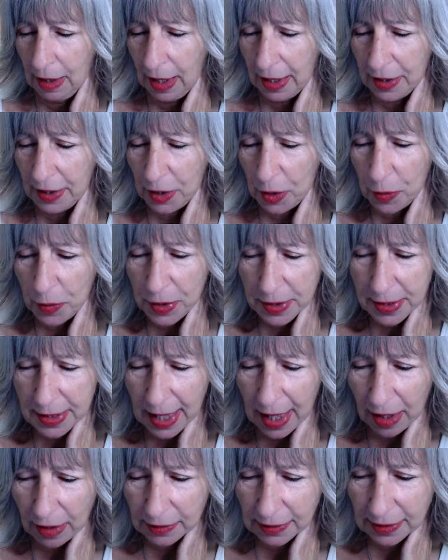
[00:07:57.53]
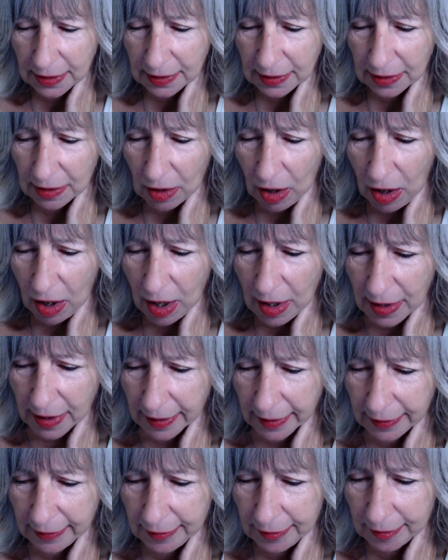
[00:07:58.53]
I know this house isn't
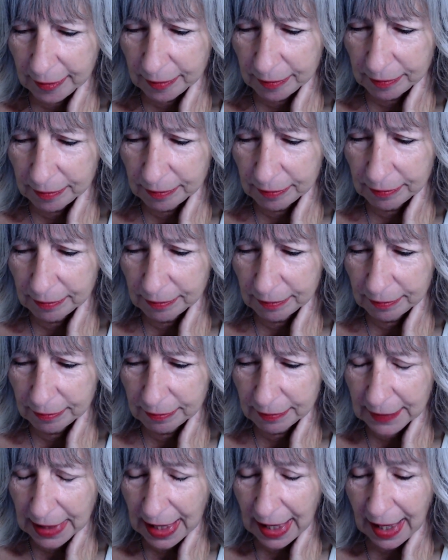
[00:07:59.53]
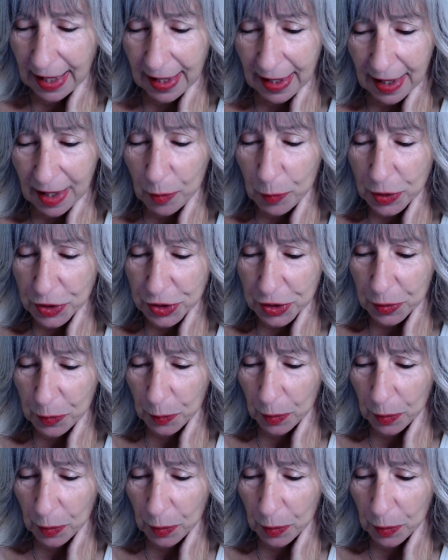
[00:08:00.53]
haunted, and I wish